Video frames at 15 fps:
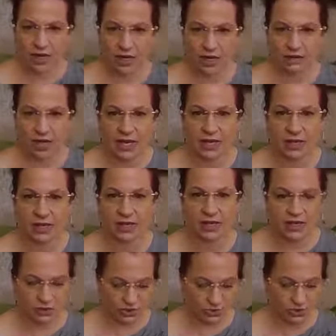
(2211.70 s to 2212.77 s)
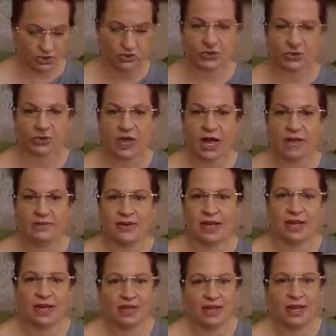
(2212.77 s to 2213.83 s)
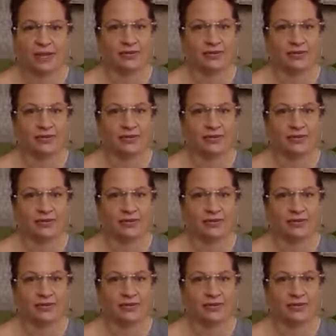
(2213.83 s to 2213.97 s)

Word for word: I've got other things too to do. I have a life